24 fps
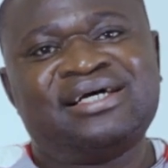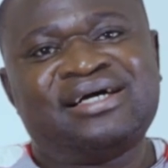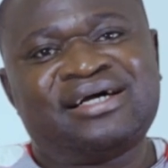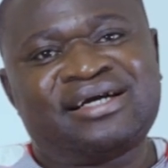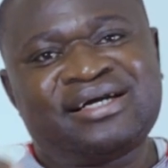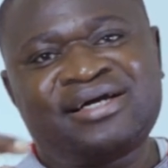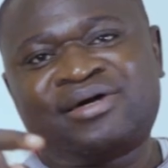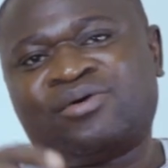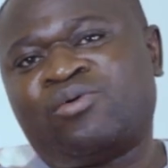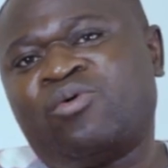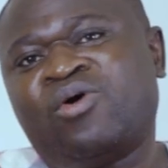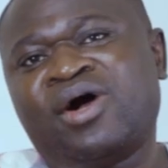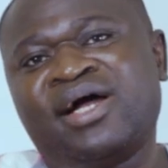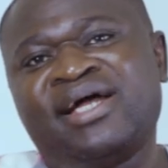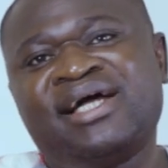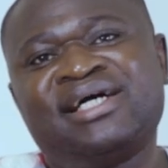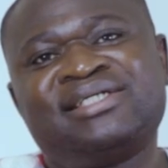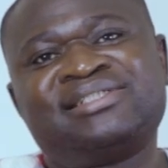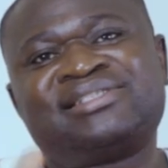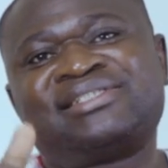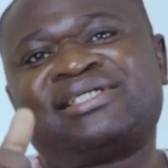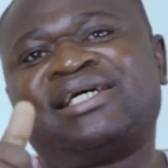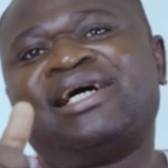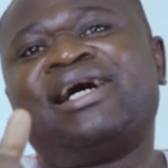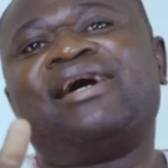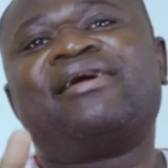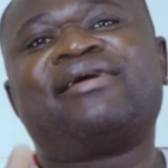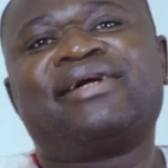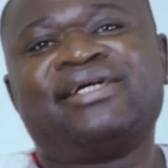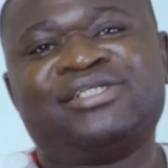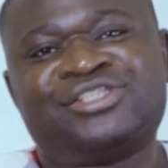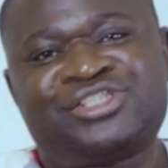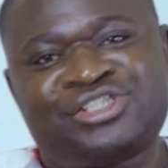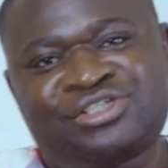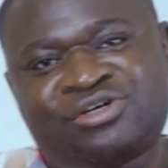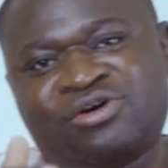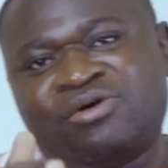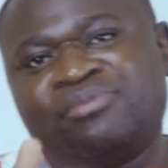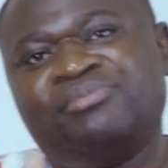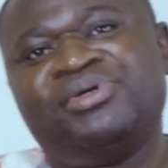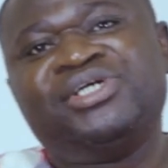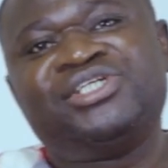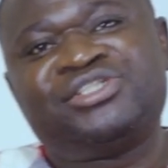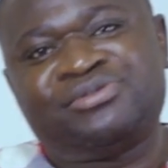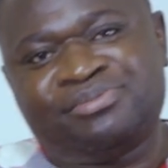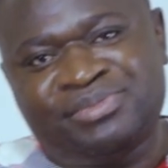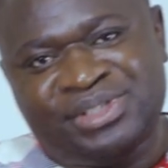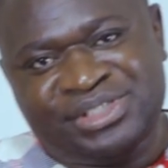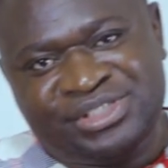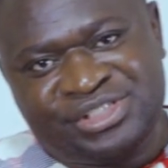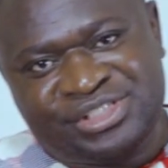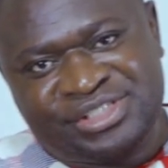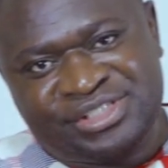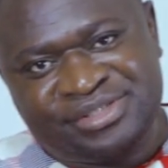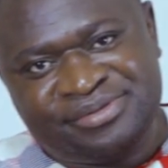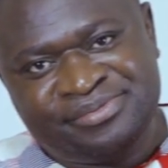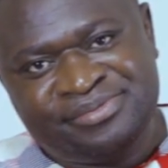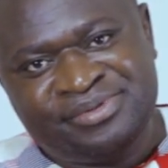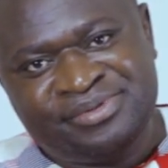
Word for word: requires courage, commitment,